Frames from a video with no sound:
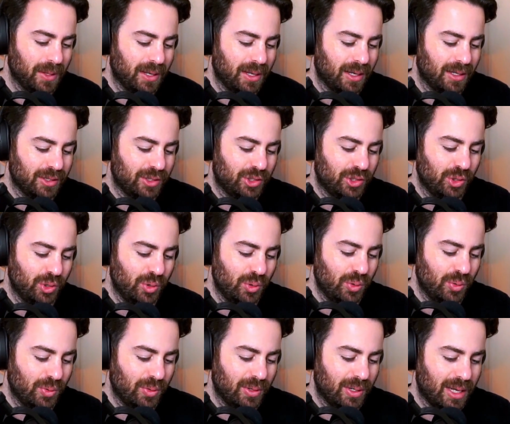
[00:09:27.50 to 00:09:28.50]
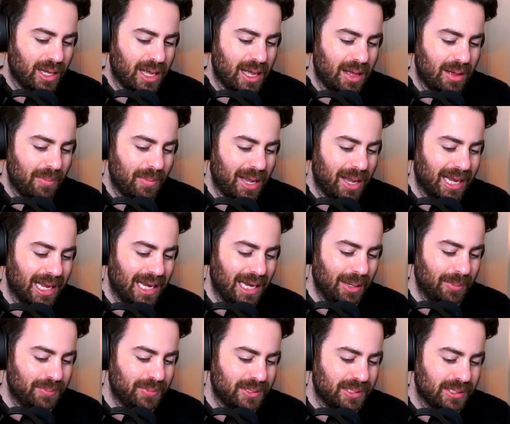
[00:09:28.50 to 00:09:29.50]
2
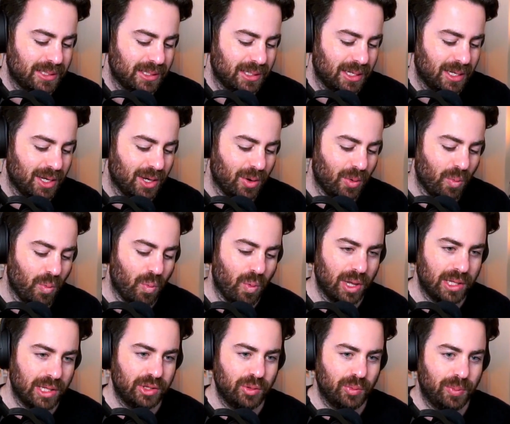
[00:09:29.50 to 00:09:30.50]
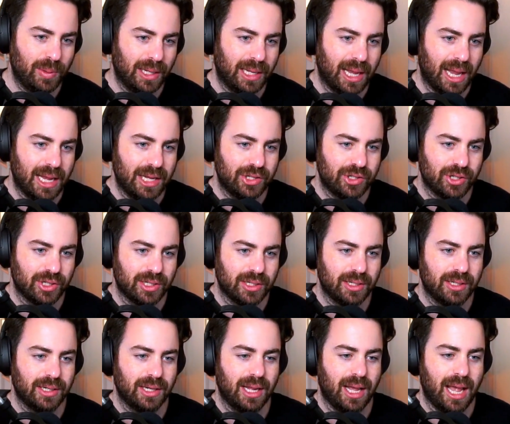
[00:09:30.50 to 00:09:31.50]
Eclipse, 1
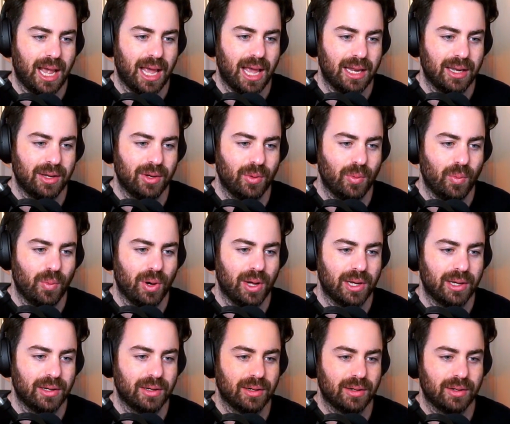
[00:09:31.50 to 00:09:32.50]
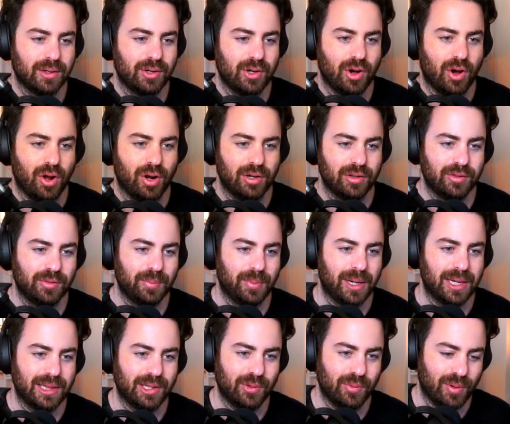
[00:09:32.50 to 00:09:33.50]
Duplication, and 1 Called by
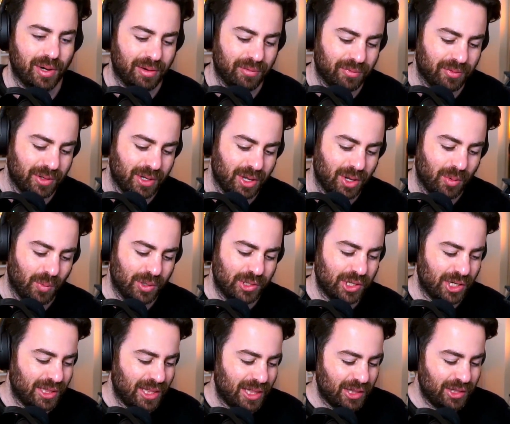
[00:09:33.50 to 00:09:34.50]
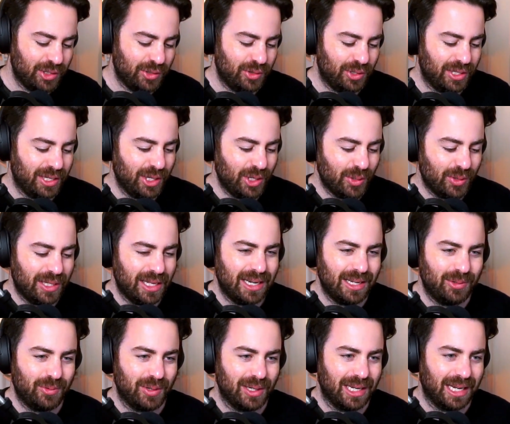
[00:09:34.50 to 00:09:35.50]
the Grave. Which I thought you didn't
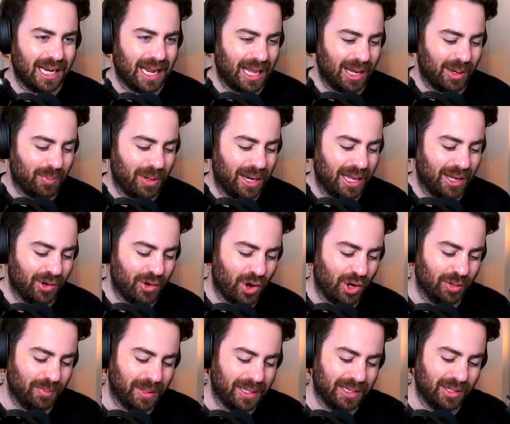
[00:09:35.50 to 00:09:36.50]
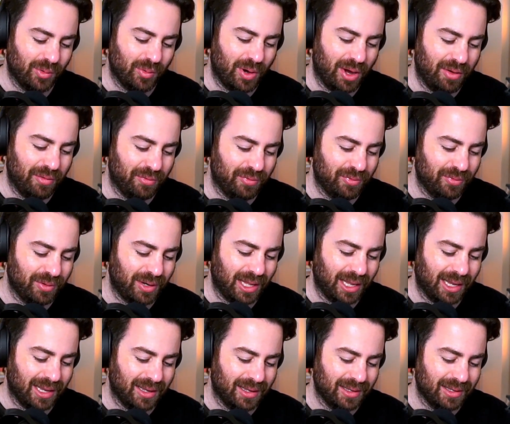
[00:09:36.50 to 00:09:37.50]
really like playing Called by the Grave,
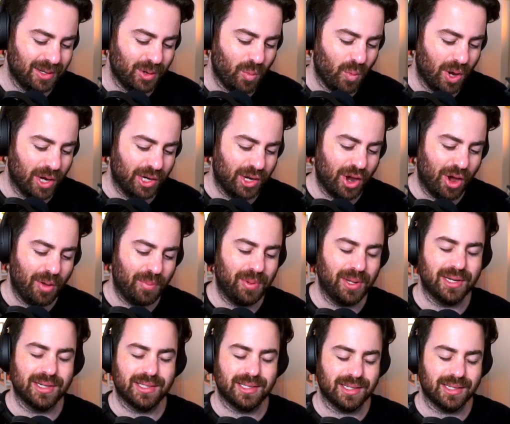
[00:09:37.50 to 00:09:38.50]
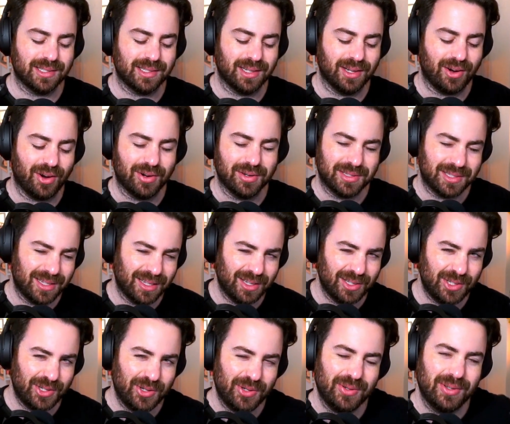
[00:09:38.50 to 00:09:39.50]
like 1 copy in 60 cards,
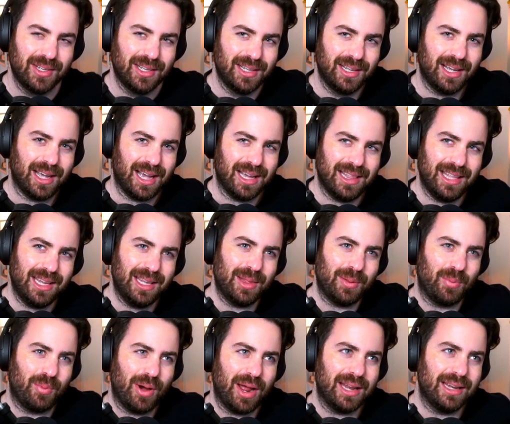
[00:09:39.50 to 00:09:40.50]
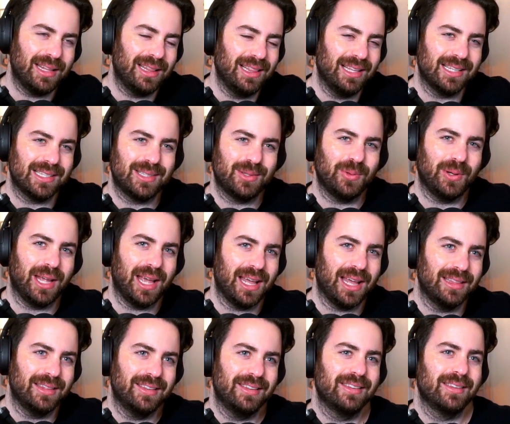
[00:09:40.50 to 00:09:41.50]
didn't you? I think the branded list we
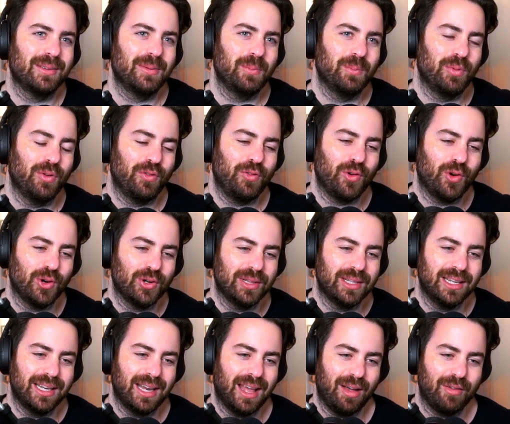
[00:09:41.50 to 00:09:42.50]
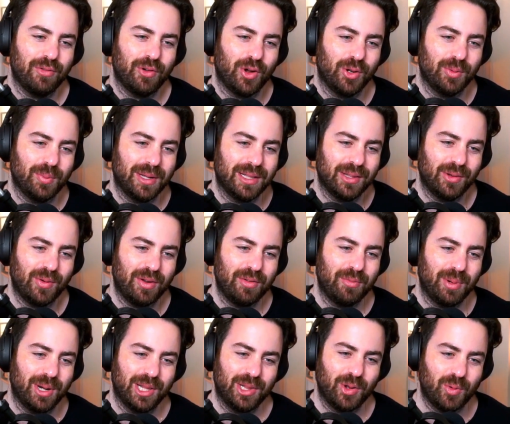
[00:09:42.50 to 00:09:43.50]
had before didn't have Called by the Grave,
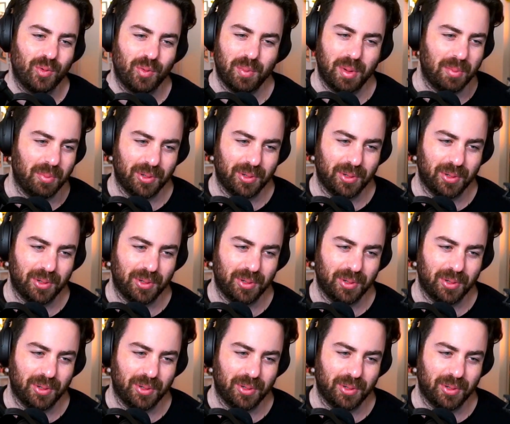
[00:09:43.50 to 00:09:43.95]
but I don't remember.